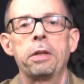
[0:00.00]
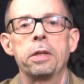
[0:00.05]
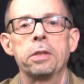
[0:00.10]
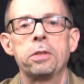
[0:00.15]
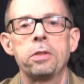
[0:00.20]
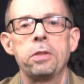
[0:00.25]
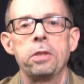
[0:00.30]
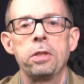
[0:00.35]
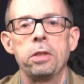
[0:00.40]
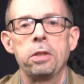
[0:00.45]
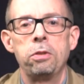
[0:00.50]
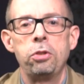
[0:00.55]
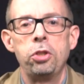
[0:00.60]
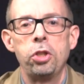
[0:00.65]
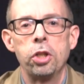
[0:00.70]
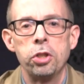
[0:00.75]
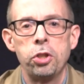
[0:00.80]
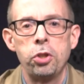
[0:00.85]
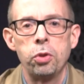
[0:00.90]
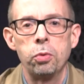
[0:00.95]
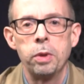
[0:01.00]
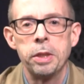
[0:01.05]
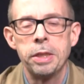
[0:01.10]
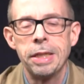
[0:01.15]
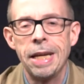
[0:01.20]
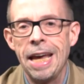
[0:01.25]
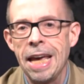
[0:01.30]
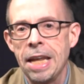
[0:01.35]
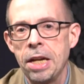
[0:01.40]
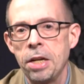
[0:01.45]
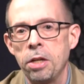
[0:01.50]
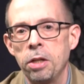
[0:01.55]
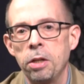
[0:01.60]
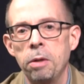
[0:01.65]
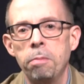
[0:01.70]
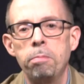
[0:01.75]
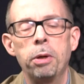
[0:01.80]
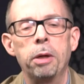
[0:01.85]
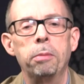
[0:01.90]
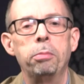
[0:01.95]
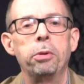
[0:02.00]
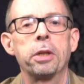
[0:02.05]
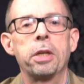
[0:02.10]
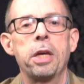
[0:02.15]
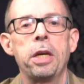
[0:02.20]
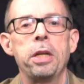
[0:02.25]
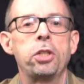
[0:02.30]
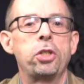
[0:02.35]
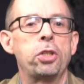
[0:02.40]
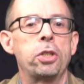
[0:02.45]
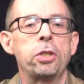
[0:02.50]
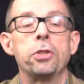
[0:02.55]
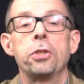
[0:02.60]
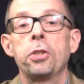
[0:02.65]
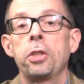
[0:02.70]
that's the Jesuit edited publication,